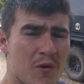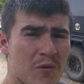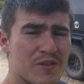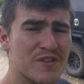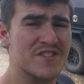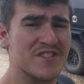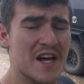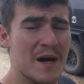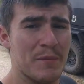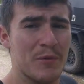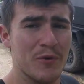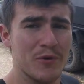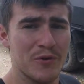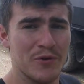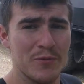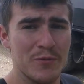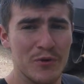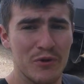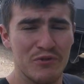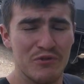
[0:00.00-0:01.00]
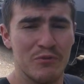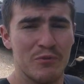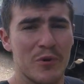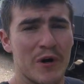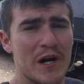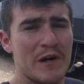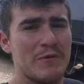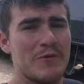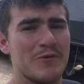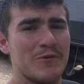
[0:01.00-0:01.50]
What is up, all you beautiful
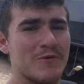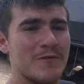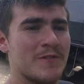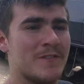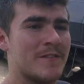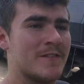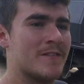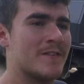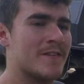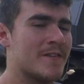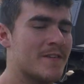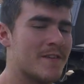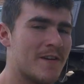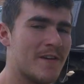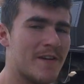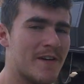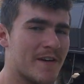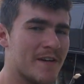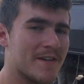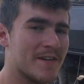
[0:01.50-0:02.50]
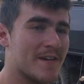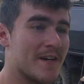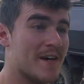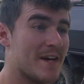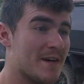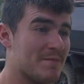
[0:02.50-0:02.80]
people? And